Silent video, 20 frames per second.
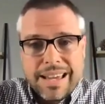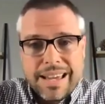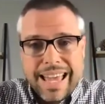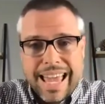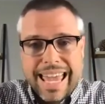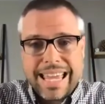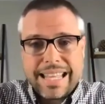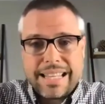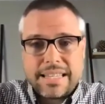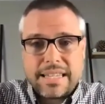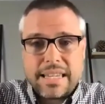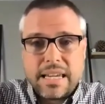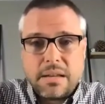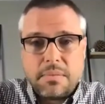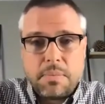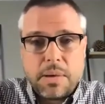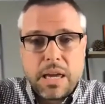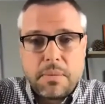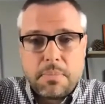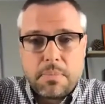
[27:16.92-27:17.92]
18
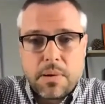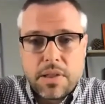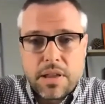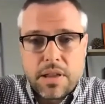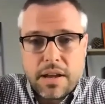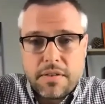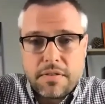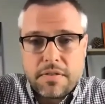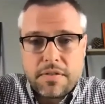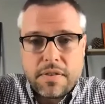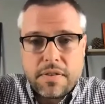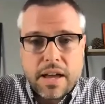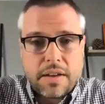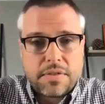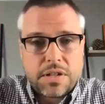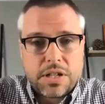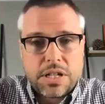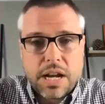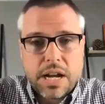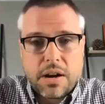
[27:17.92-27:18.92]
people that have
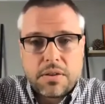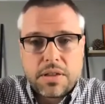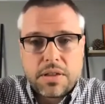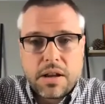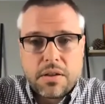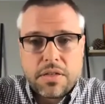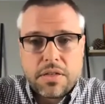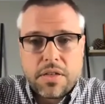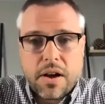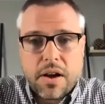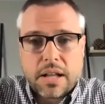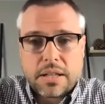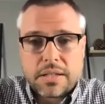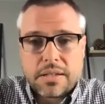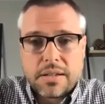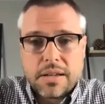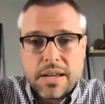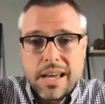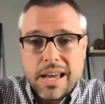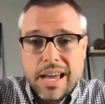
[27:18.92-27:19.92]
shared their
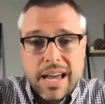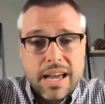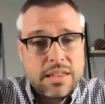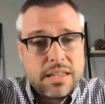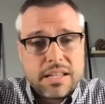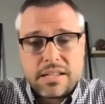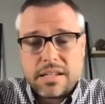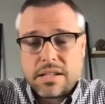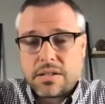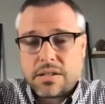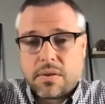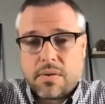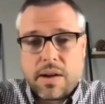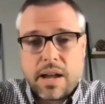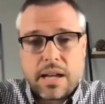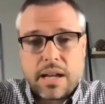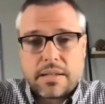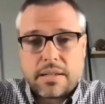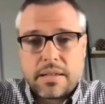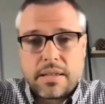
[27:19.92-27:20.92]
thoughts. And this is
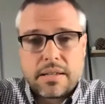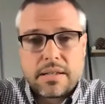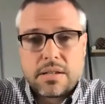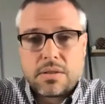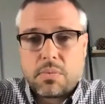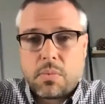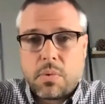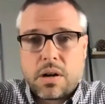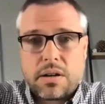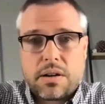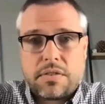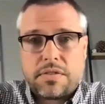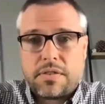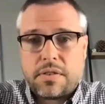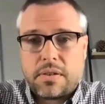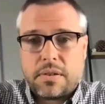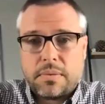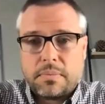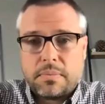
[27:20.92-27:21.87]
great. This is wonderful.